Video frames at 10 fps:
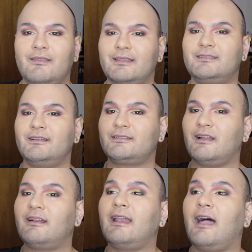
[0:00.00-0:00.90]
This look
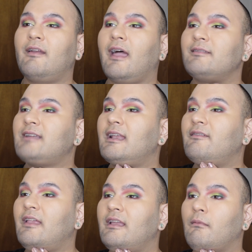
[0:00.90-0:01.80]
started out, I was kind
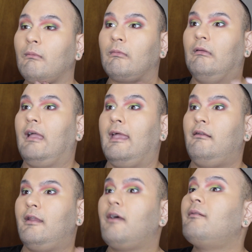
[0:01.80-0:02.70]
of like, I
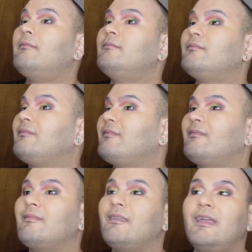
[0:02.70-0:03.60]
don't know.
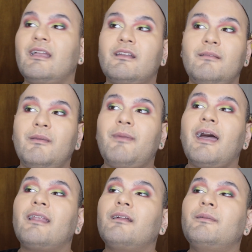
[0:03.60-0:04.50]
It could be
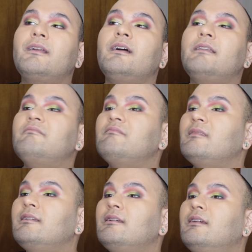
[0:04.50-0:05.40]
bad, it could be good.
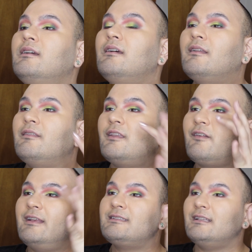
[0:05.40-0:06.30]
The
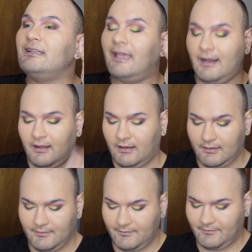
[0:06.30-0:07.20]
green's a
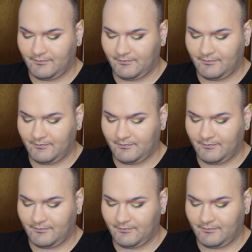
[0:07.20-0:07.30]
little